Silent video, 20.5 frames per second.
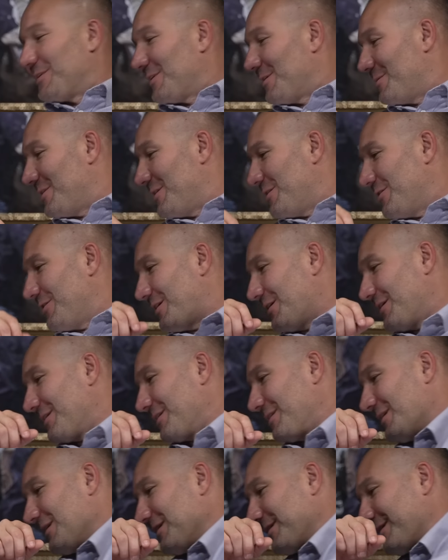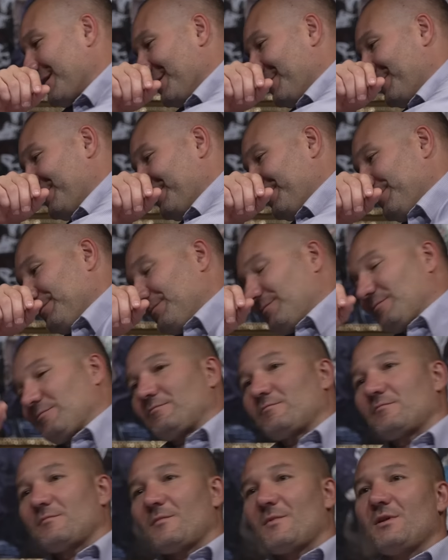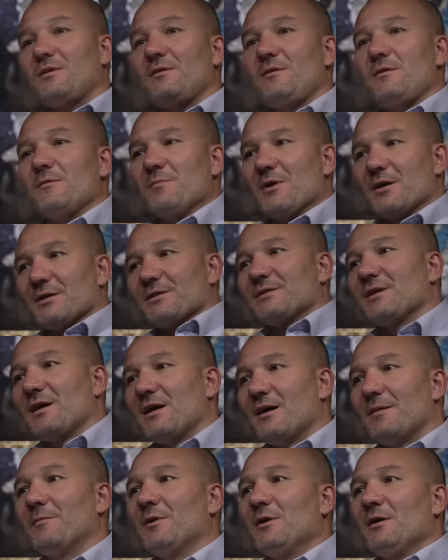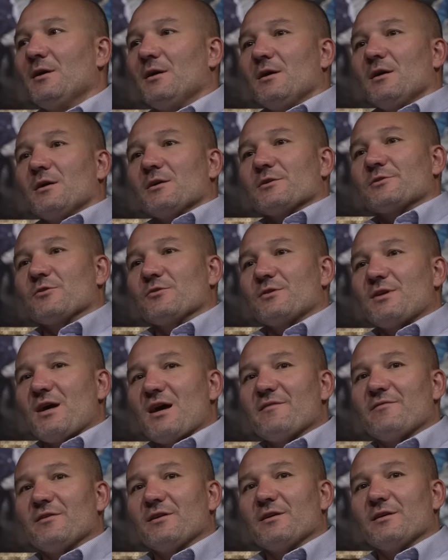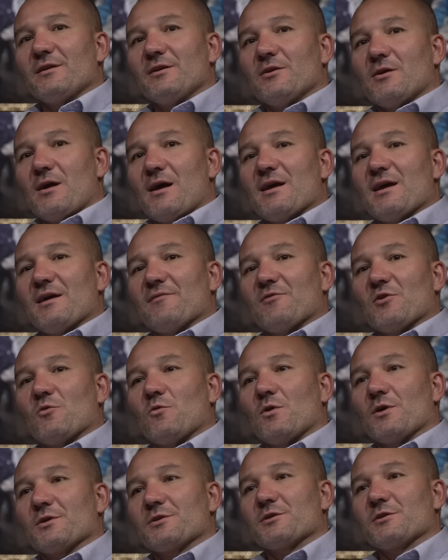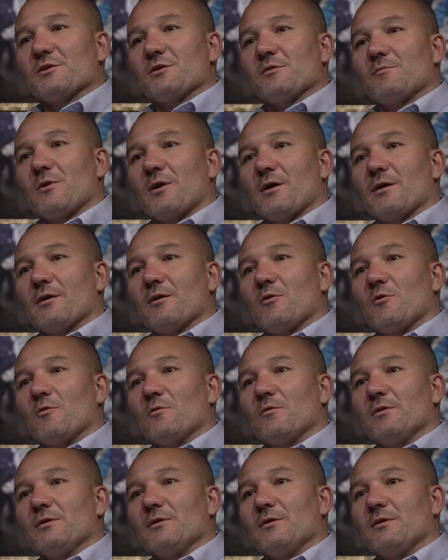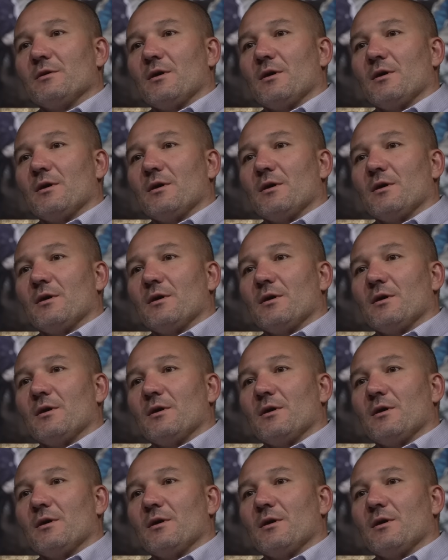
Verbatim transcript: Let me know how you like it. We'll do. But um, so diving in here, I have a question on my own.